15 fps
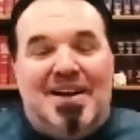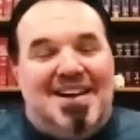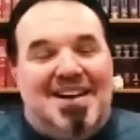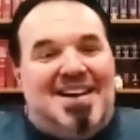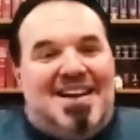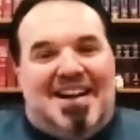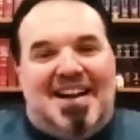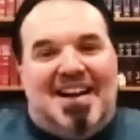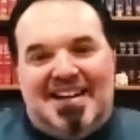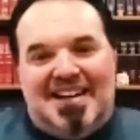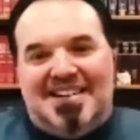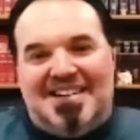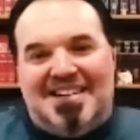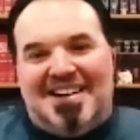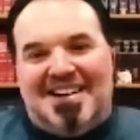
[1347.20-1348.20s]
And
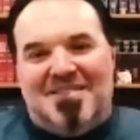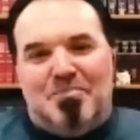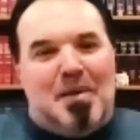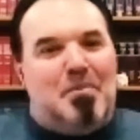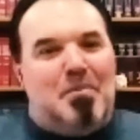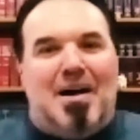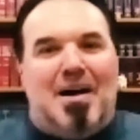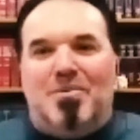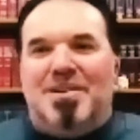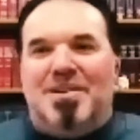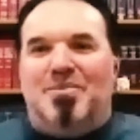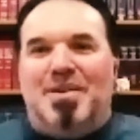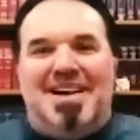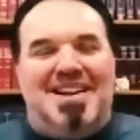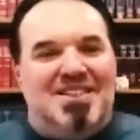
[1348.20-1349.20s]
my mom would
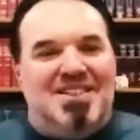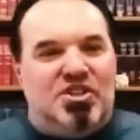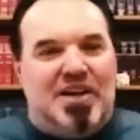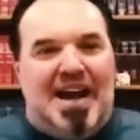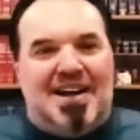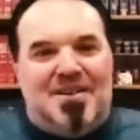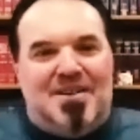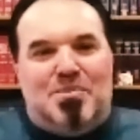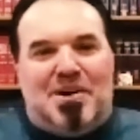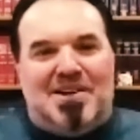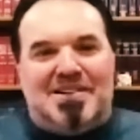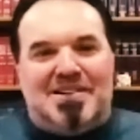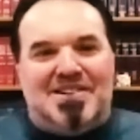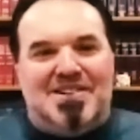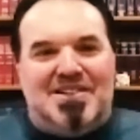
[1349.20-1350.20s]
be shagging
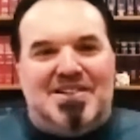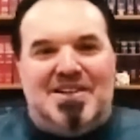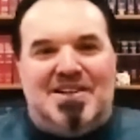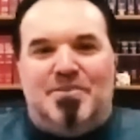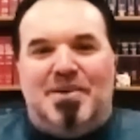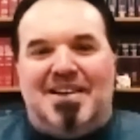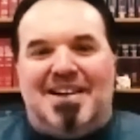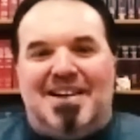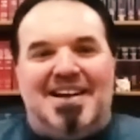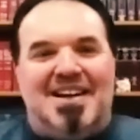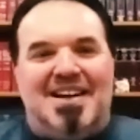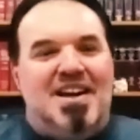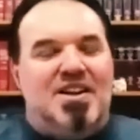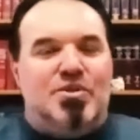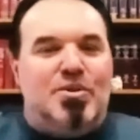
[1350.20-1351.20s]
balls, and she'd be like,
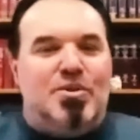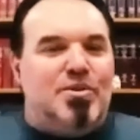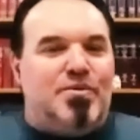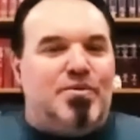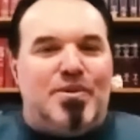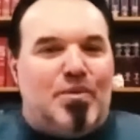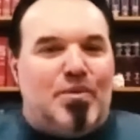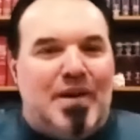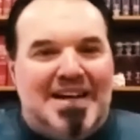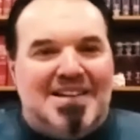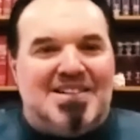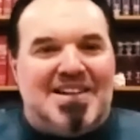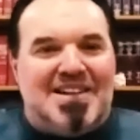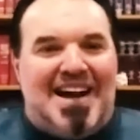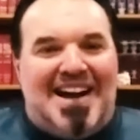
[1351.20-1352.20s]
do it for the ring,
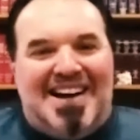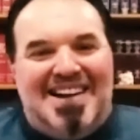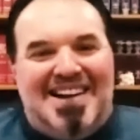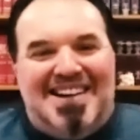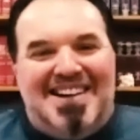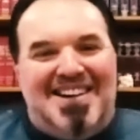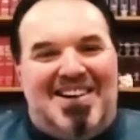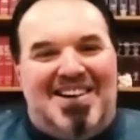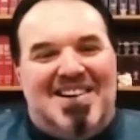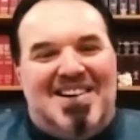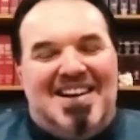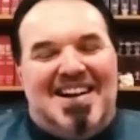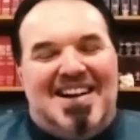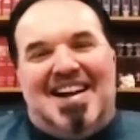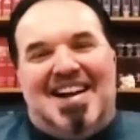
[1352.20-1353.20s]
Scott,
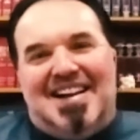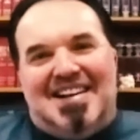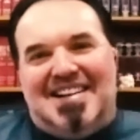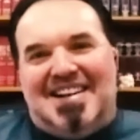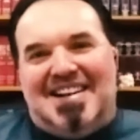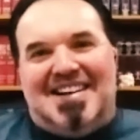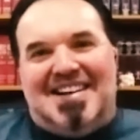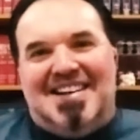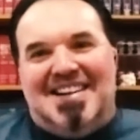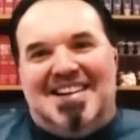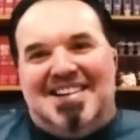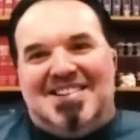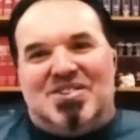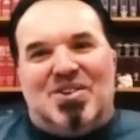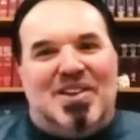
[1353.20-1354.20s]
and
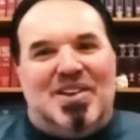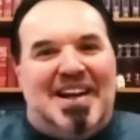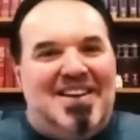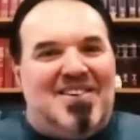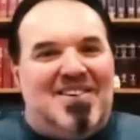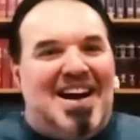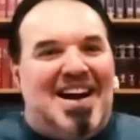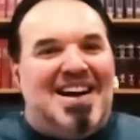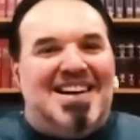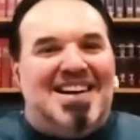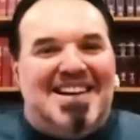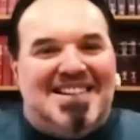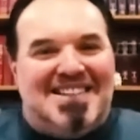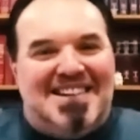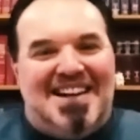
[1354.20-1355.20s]
so later on,
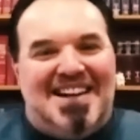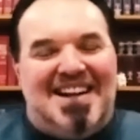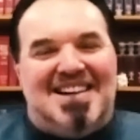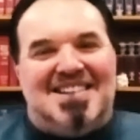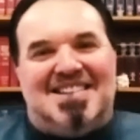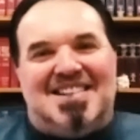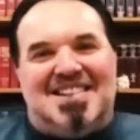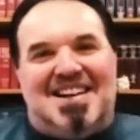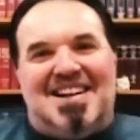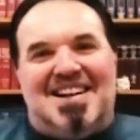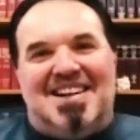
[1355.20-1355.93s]
as I